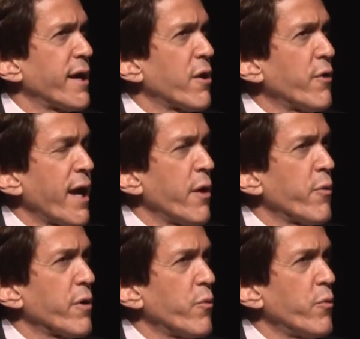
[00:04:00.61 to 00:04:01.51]
okay,
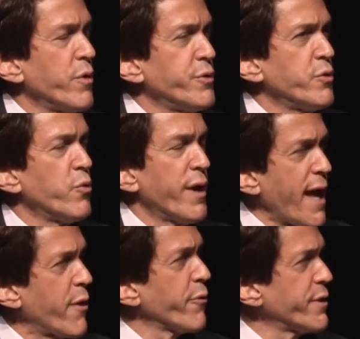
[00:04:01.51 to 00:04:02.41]
we'll do 1
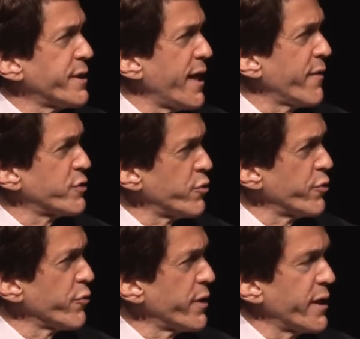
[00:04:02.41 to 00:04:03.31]
hour a day of
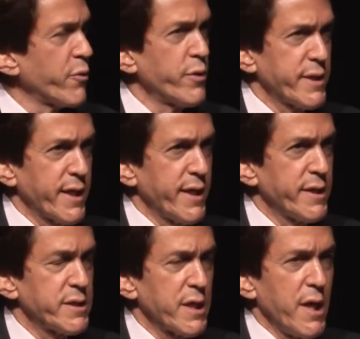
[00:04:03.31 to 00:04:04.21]
tutoring with the
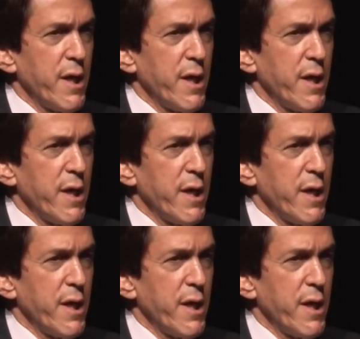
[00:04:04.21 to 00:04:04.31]
kids,